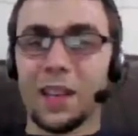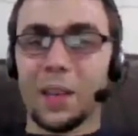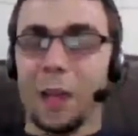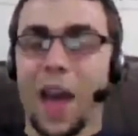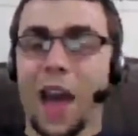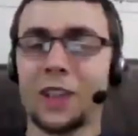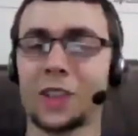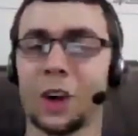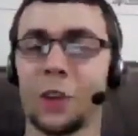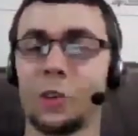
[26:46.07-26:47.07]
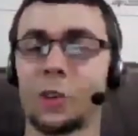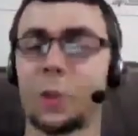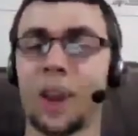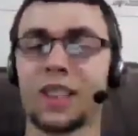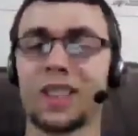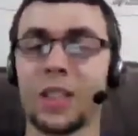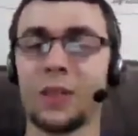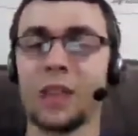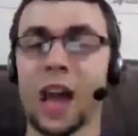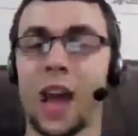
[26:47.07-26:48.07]
Axes aren't used by
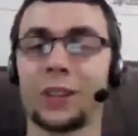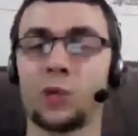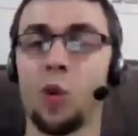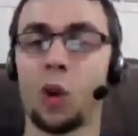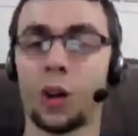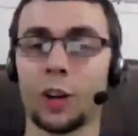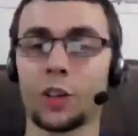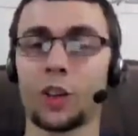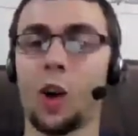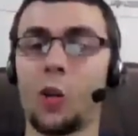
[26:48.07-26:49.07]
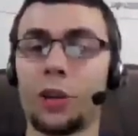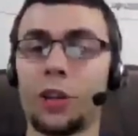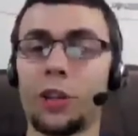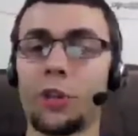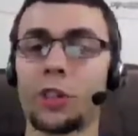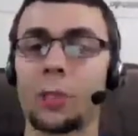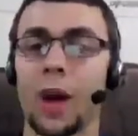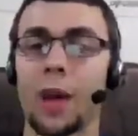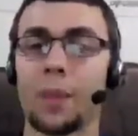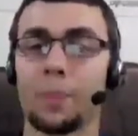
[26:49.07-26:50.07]
civilized warriors, they're only used
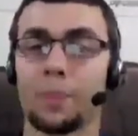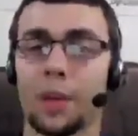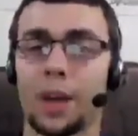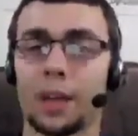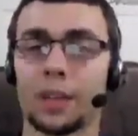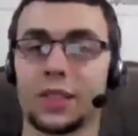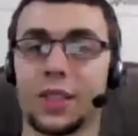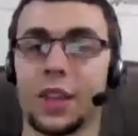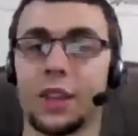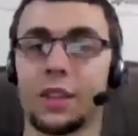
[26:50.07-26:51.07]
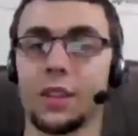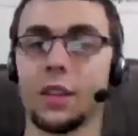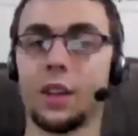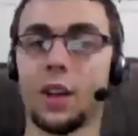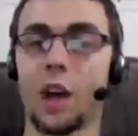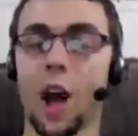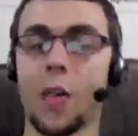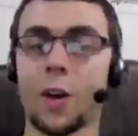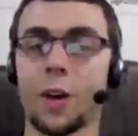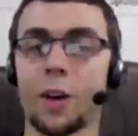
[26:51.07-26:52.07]
by brigands and
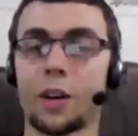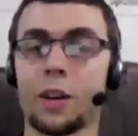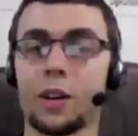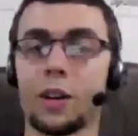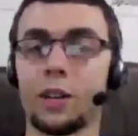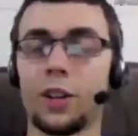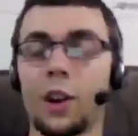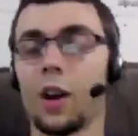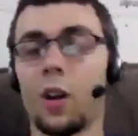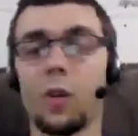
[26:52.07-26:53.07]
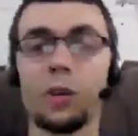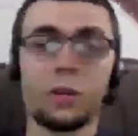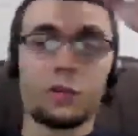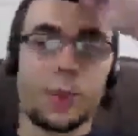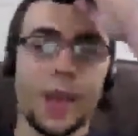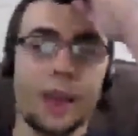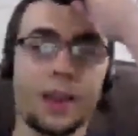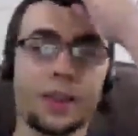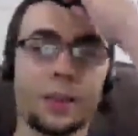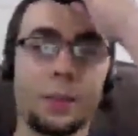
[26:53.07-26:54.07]
other, you know,
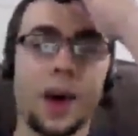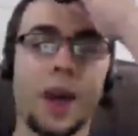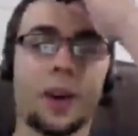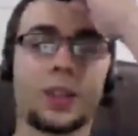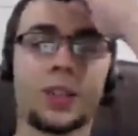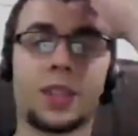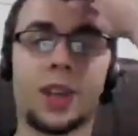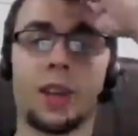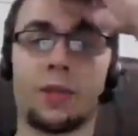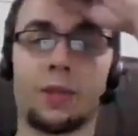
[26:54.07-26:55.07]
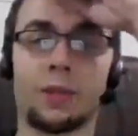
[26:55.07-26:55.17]
bandits and pirates and stuff.